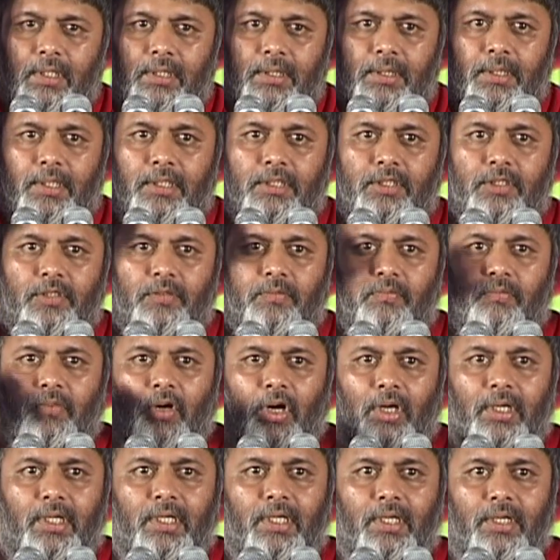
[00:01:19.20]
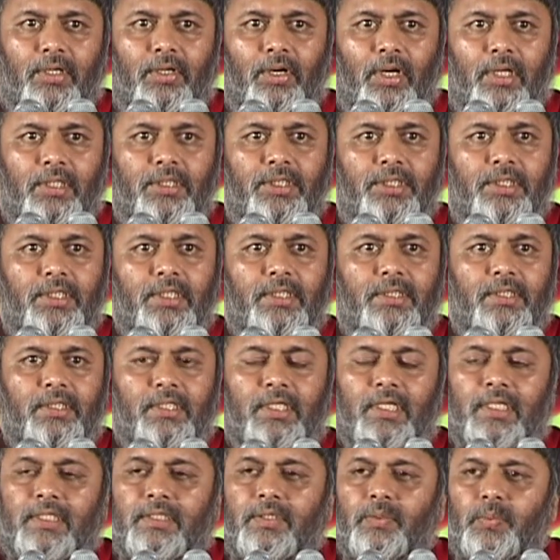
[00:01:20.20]
this body
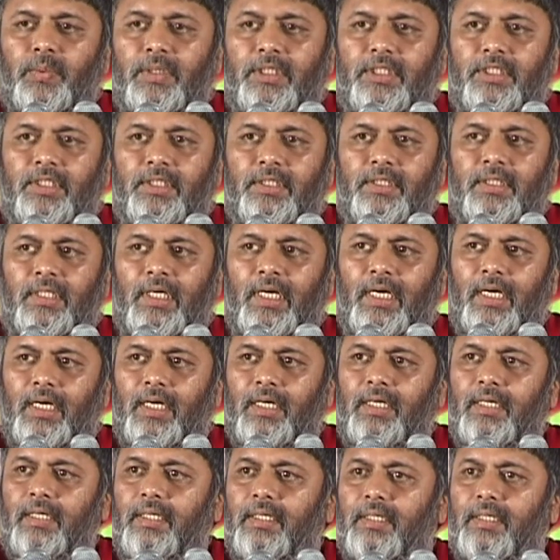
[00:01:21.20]
consciousness which is there,